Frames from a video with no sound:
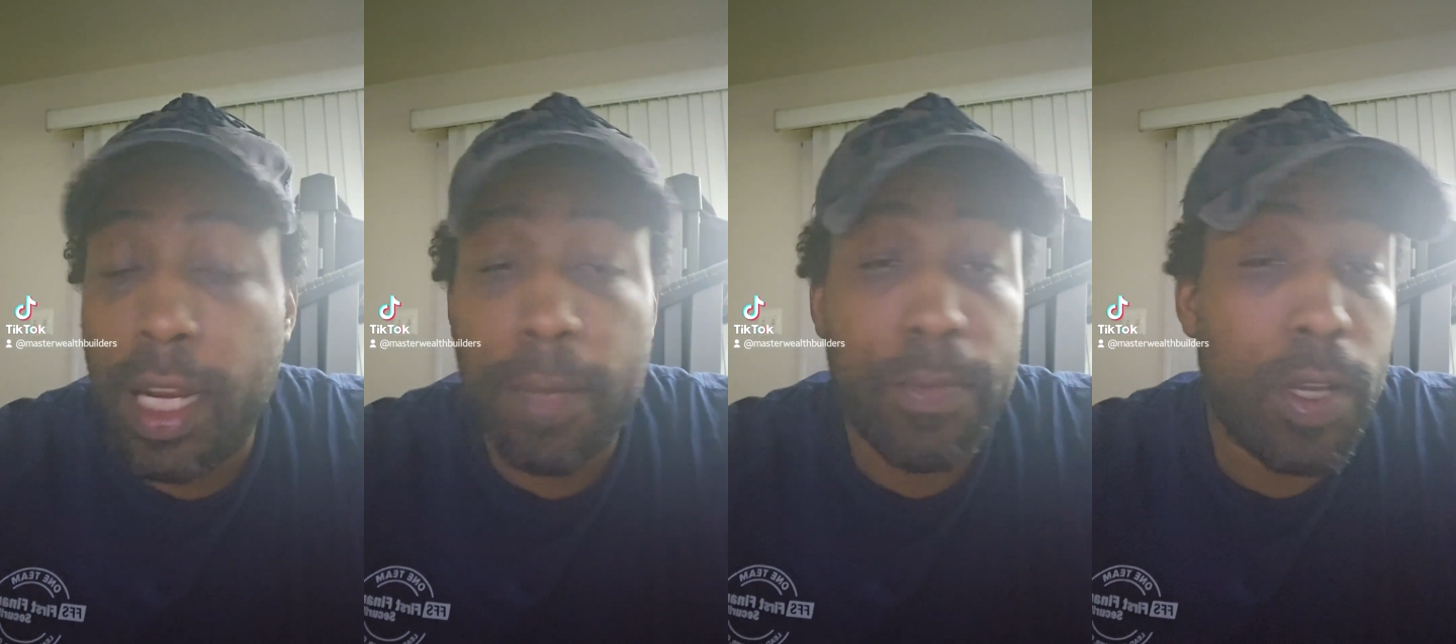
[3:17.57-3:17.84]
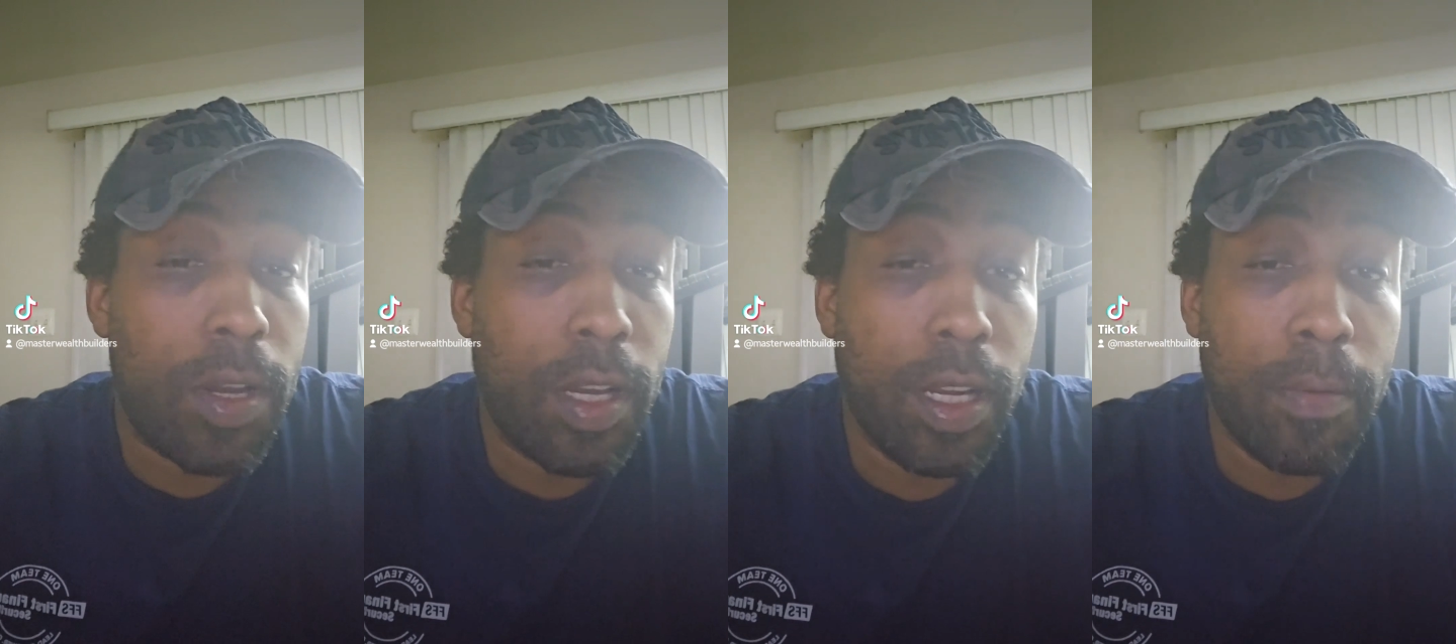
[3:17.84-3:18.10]
and I'm
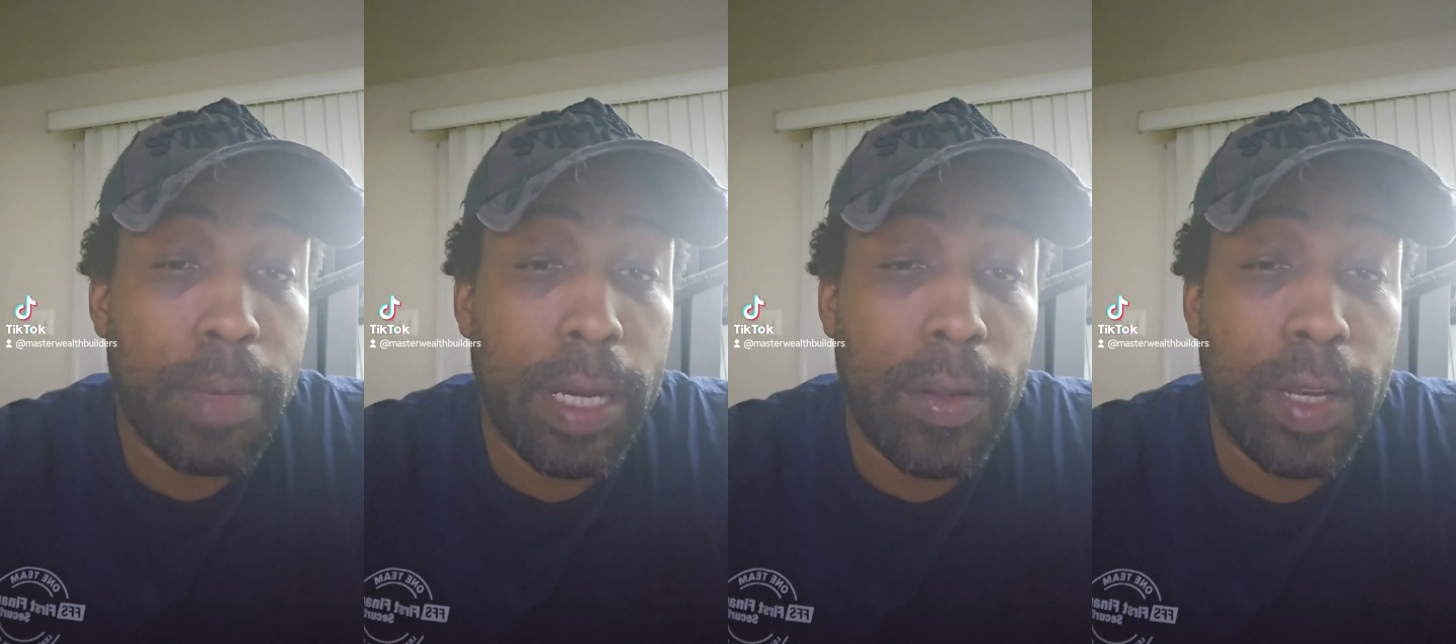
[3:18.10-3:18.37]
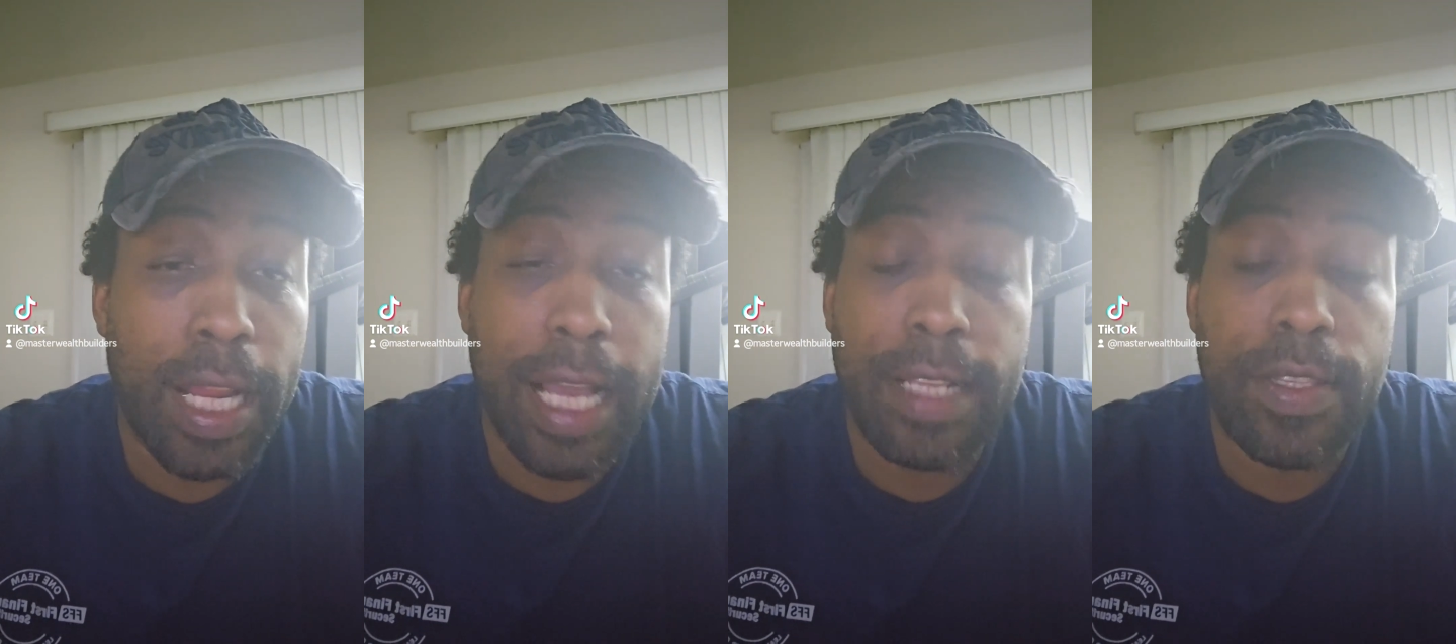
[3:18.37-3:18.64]
talking
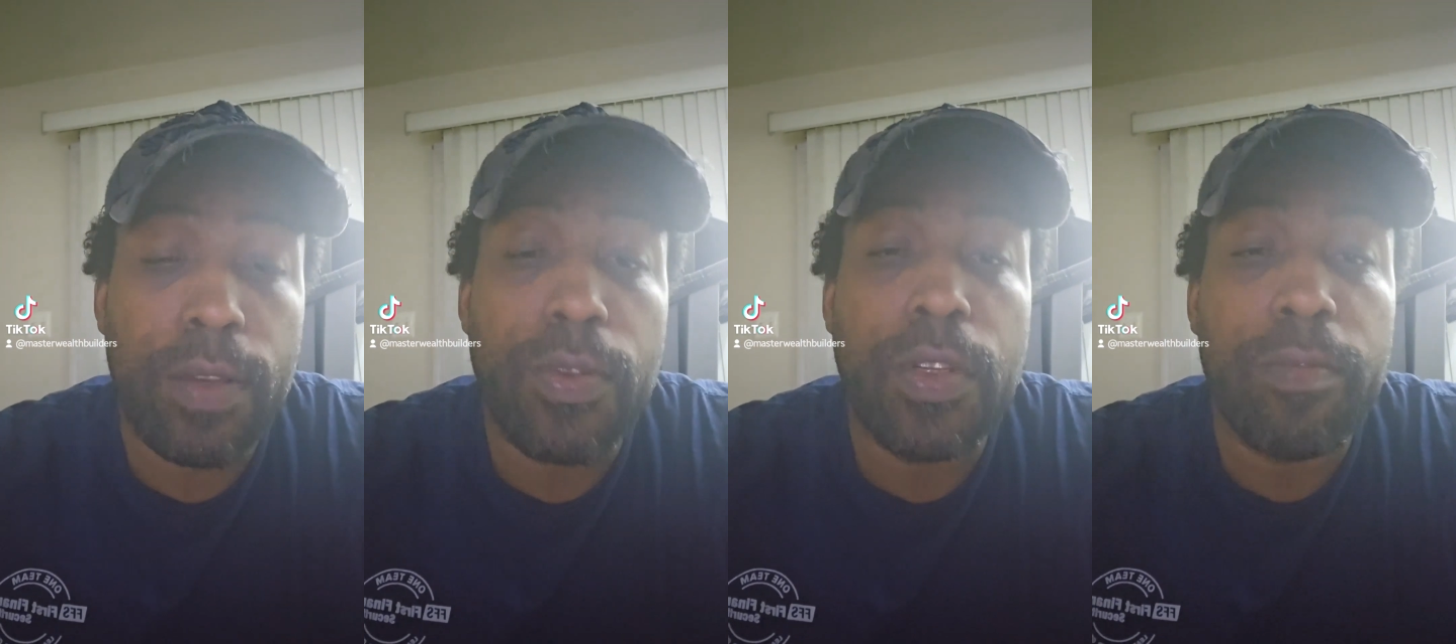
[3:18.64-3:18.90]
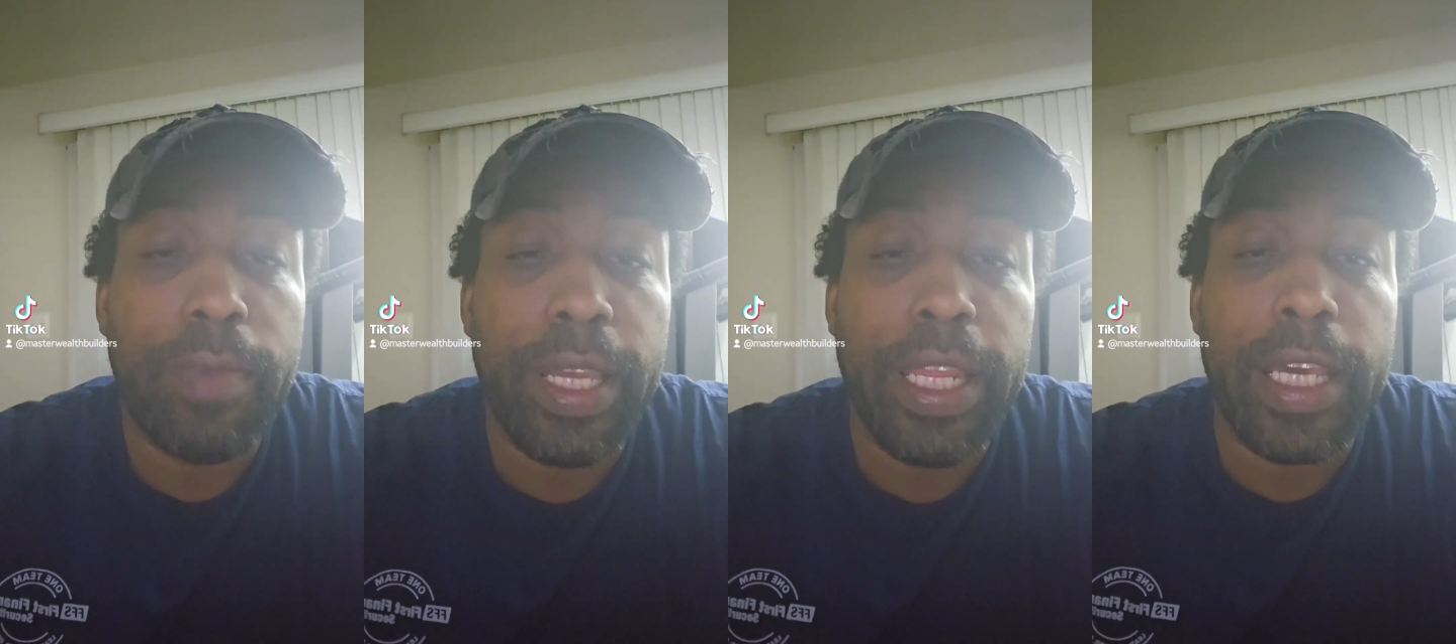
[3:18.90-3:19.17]
about not
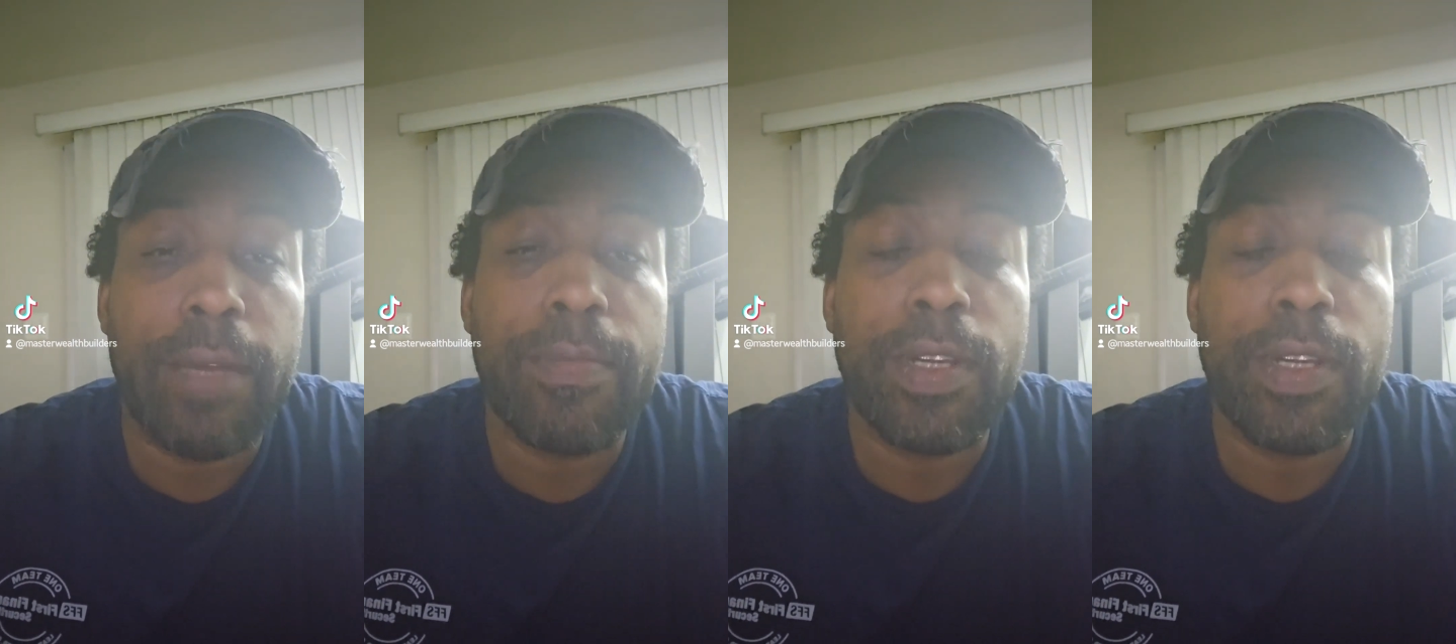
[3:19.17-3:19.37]
social media.